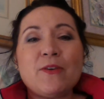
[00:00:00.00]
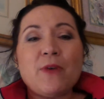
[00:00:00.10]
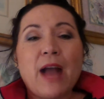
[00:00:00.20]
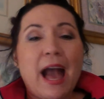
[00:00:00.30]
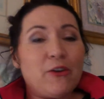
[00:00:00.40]

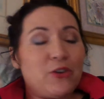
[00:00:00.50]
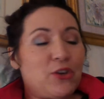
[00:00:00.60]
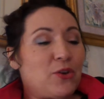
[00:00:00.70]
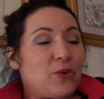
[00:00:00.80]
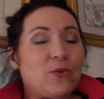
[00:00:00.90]
how
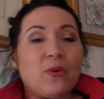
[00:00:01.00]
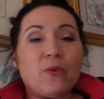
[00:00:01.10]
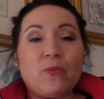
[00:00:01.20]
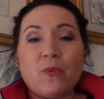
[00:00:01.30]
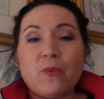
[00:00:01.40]
you
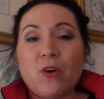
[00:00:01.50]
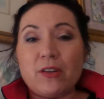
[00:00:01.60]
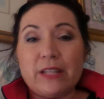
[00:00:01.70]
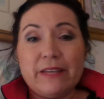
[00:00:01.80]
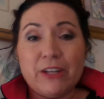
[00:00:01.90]
are
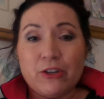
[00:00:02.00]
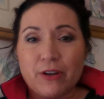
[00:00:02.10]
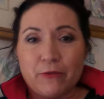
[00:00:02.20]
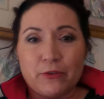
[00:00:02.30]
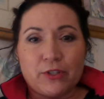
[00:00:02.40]
leaving your
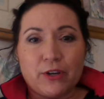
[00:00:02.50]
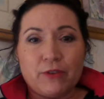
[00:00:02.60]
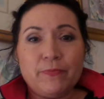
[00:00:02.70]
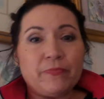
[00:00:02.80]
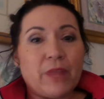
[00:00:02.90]
comfort zone.